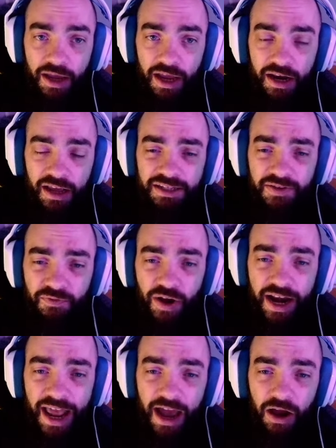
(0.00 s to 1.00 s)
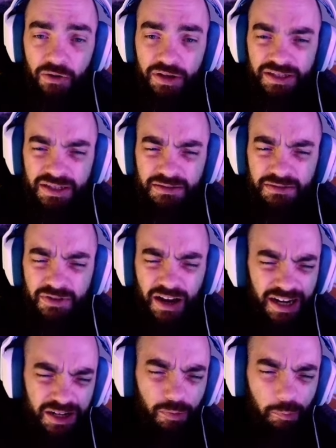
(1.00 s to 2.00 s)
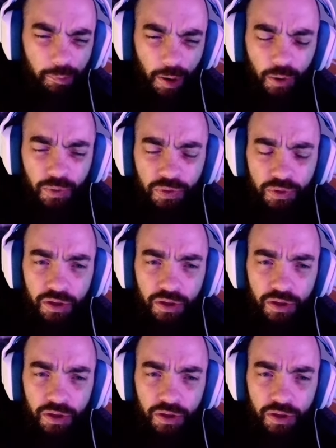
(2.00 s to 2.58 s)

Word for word: And as of right now, he's we're kind of doing both,